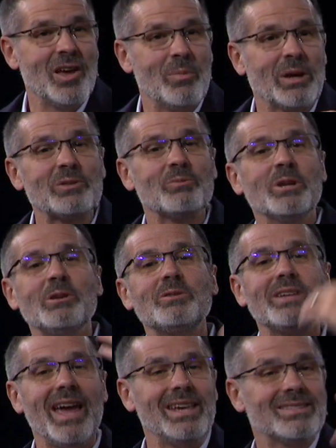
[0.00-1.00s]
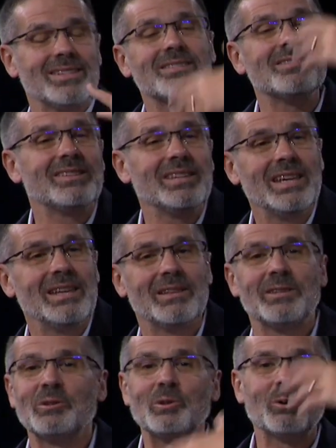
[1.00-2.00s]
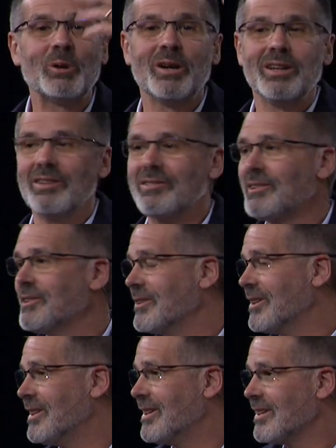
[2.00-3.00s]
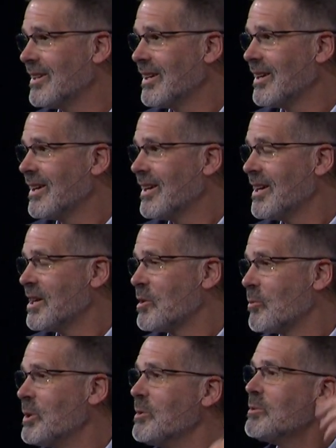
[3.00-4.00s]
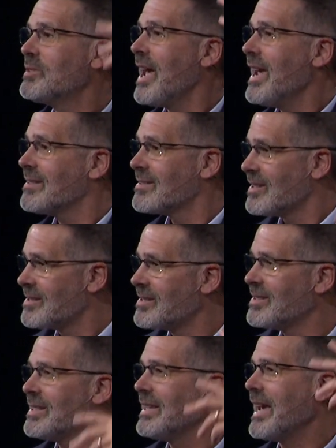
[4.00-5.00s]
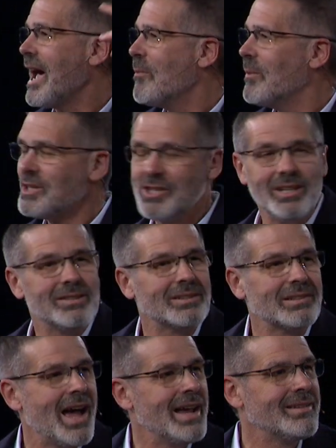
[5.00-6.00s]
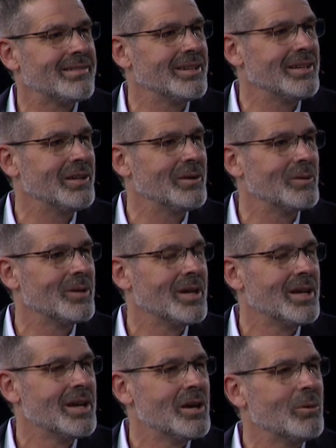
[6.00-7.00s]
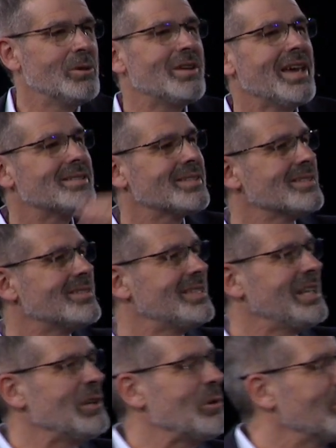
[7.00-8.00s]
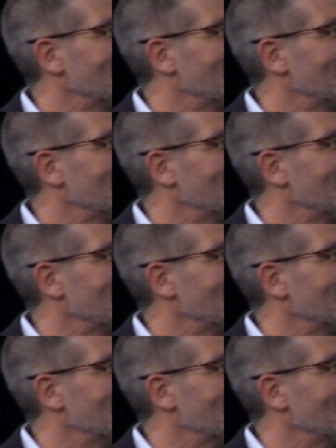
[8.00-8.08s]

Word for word: Because when you taste and see that the Lord is good, when you taste and see how much he delights in you, when you taste and see and you